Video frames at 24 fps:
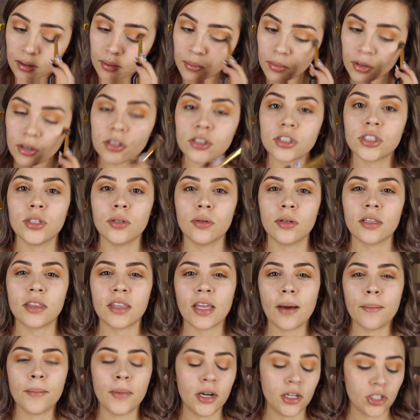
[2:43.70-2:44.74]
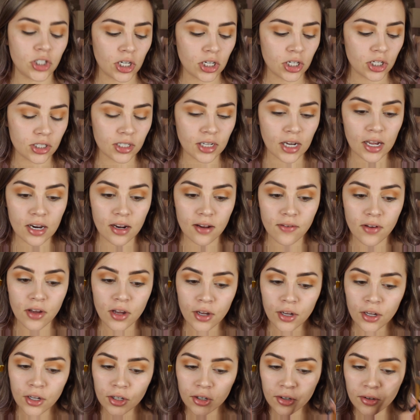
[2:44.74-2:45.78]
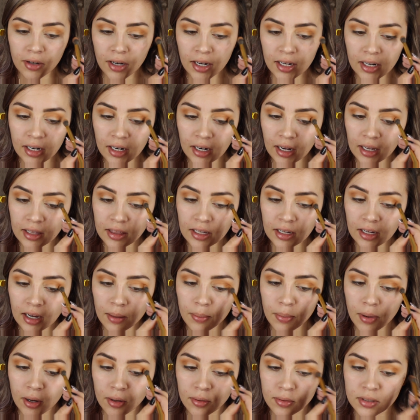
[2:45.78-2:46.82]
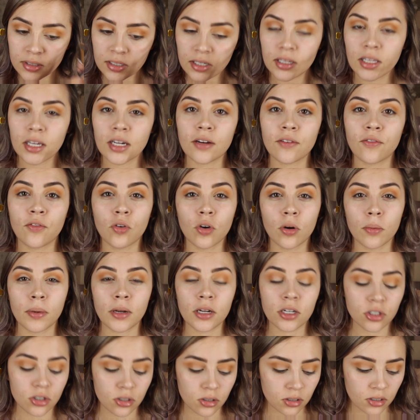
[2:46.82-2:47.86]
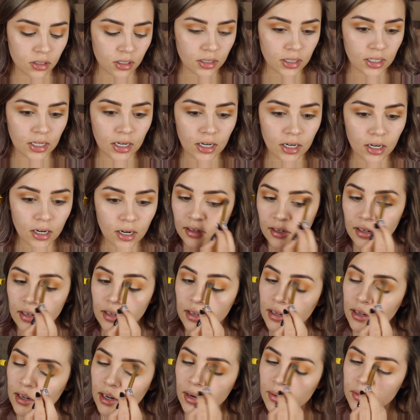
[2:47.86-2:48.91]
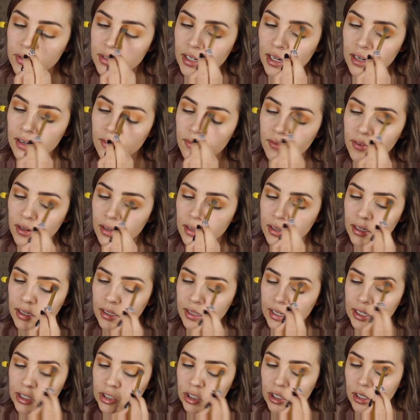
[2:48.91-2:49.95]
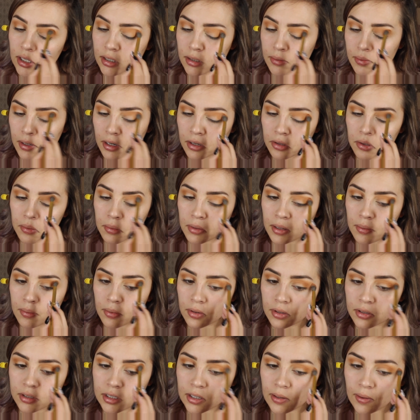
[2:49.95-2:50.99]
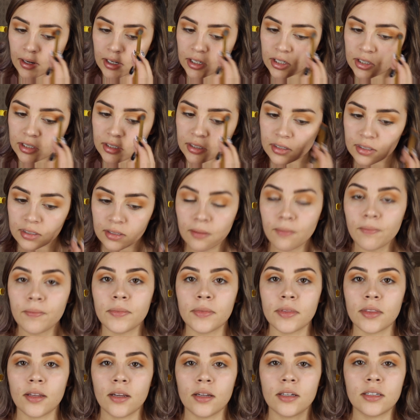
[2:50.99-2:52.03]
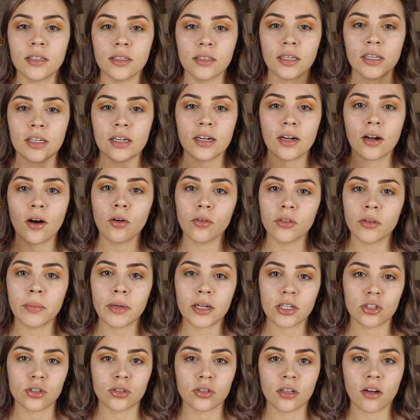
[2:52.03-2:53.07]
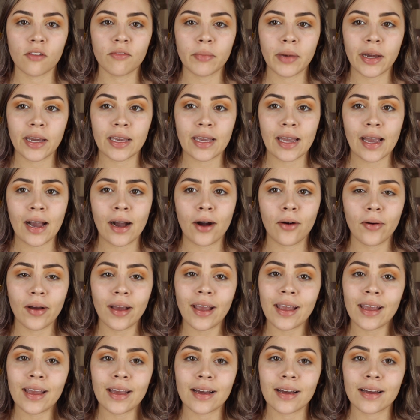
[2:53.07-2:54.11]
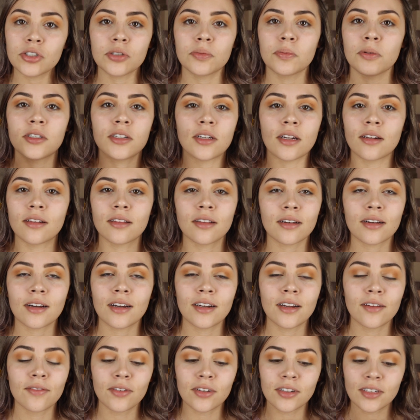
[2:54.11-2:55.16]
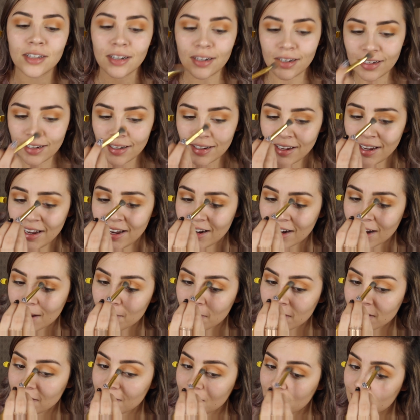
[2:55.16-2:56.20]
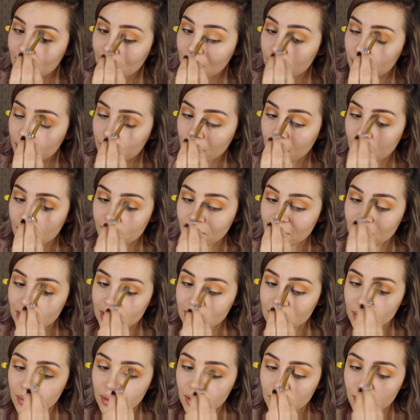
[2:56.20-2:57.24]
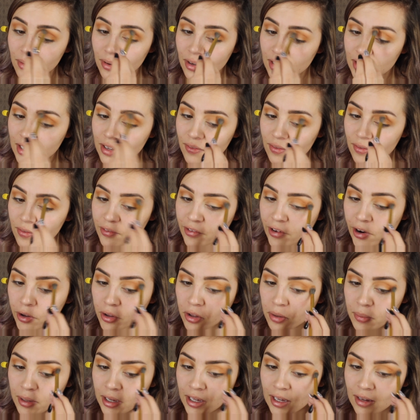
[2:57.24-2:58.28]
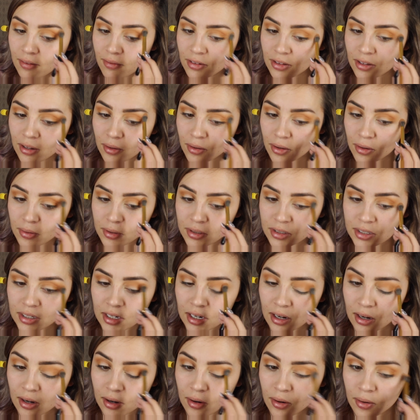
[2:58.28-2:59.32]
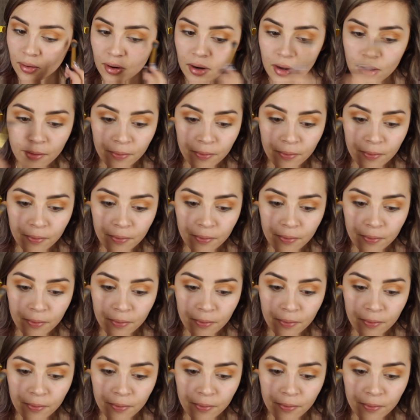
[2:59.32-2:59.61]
pursued it that much. I just kind of created it. I think I posted like 4 pictures on there. I was kind of feeling like judged by other people, and so I just deleted all the pictures off my account and just pretended like I never did it. And I made the account private so people couldn't even follow me, even though there was no